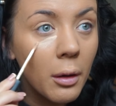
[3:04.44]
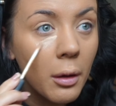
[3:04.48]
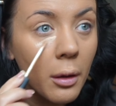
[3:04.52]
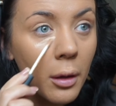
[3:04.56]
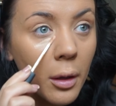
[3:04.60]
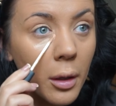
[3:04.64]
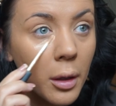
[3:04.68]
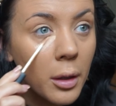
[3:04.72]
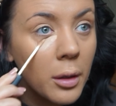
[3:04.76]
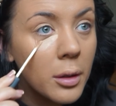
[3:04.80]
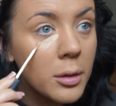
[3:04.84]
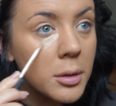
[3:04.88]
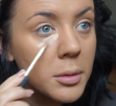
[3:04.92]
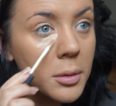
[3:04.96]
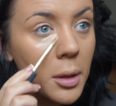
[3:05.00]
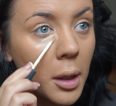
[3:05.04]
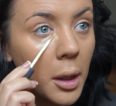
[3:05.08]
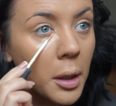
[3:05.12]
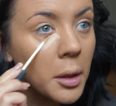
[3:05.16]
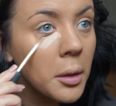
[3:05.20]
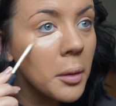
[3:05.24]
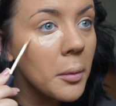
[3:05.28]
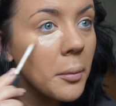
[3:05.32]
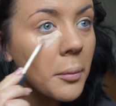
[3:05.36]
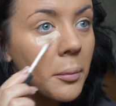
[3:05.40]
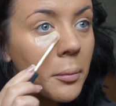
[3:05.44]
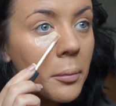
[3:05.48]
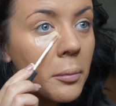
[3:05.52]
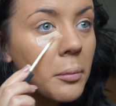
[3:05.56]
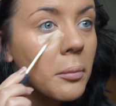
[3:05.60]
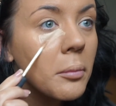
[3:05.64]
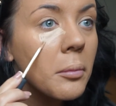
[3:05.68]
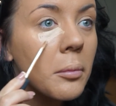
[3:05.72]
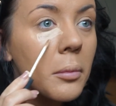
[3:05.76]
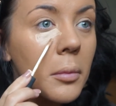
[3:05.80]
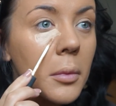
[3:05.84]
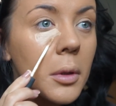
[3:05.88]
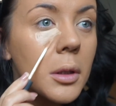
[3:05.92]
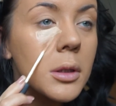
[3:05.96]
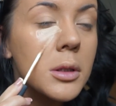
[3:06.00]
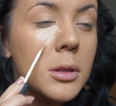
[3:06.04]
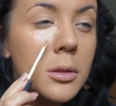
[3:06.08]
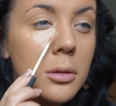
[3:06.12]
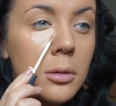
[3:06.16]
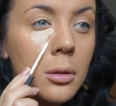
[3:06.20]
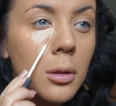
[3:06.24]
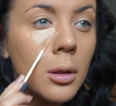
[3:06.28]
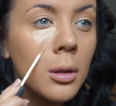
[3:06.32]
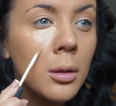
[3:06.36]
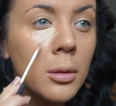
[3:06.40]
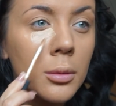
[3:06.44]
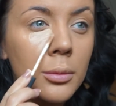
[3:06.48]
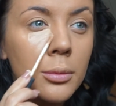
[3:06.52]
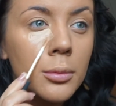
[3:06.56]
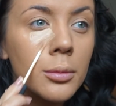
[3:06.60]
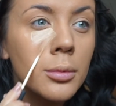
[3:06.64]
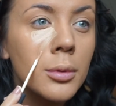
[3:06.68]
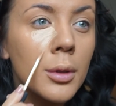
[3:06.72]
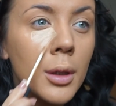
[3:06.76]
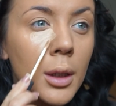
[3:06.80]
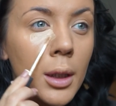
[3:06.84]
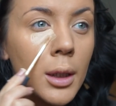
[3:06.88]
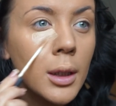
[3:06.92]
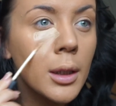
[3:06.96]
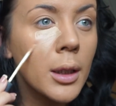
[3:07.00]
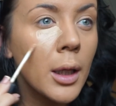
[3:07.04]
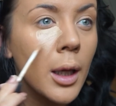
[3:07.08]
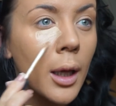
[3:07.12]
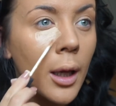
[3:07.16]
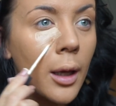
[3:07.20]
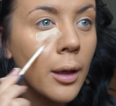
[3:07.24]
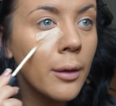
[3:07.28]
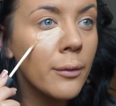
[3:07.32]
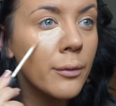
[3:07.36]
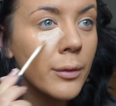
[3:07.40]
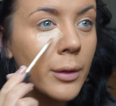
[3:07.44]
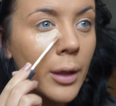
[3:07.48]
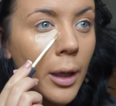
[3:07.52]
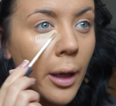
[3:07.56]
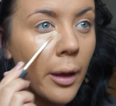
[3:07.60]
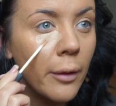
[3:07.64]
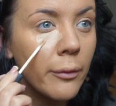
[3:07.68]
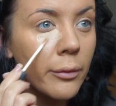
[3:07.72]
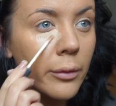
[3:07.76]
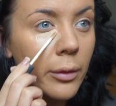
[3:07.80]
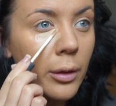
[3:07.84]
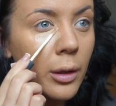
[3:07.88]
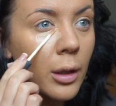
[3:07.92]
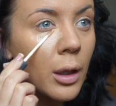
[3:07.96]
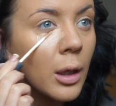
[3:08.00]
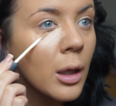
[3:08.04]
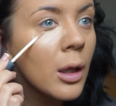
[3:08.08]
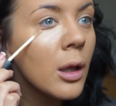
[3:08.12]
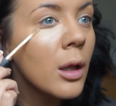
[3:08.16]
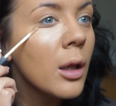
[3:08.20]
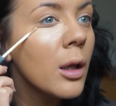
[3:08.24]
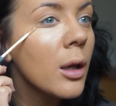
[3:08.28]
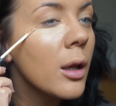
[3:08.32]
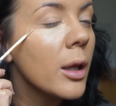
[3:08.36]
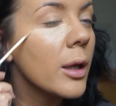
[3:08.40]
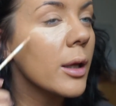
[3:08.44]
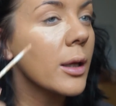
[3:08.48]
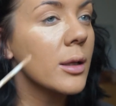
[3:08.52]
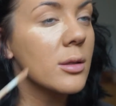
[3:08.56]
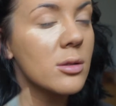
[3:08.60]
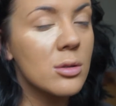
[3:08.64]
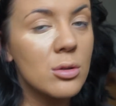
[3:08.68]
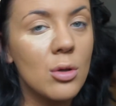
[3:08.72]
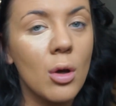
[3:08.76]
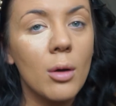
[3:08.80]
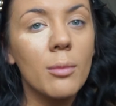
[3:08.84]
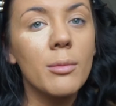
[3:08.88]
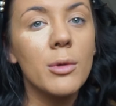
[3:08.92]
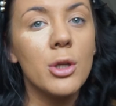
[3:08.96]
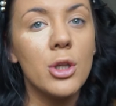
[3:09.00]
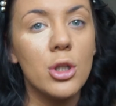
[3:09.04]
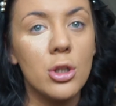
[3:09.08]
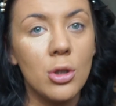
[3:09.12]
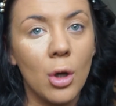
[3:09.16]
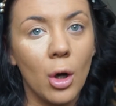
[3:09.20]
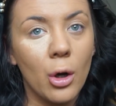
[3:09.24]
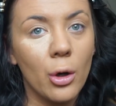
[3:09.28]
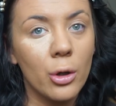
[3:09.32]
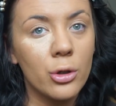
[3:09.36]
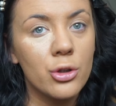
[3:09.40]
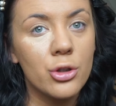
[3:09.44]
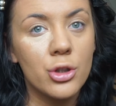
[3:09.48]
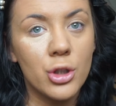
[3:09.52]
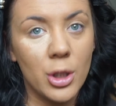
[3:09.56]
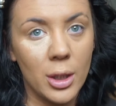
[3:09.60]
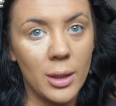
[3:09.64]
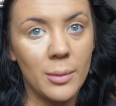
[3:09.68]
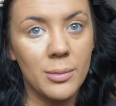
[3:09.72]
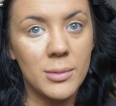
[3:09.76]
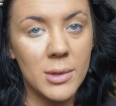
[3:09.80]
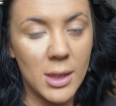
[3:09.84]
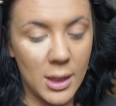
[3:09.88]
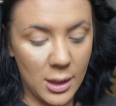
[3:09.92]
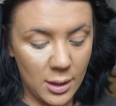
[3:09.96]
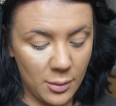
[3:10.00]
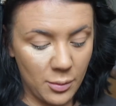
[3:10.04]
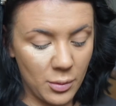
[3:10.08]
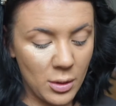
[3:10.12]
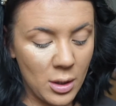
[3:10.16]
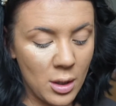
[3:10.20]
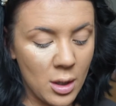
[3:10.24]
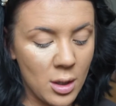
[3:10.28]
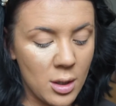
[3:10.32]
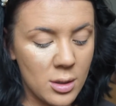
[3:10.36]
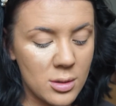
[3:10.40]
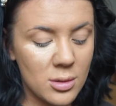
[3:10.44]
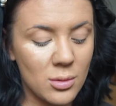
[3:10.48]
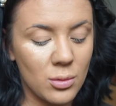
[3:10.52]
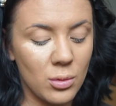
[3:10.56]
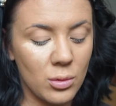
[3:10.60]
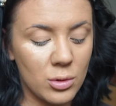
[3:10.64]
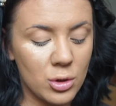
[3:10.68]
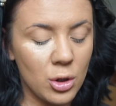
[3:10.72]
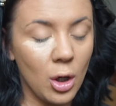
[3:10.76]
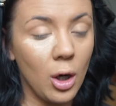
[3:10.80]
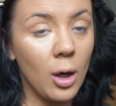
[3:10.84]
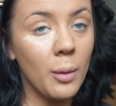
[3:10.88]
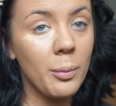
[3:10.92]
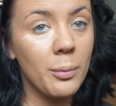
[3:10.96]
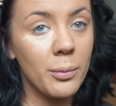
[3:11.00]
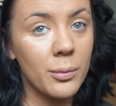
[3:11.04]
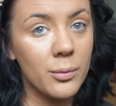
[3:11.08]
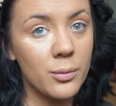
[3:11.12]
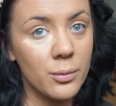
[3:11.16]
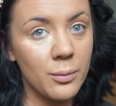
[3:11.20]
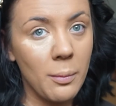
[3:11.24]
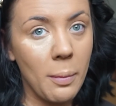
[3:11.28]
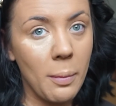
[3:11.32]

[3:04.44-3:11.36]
it is like, it's not really heavy. Like, it's not my Tarte Shape Tape. So Tarte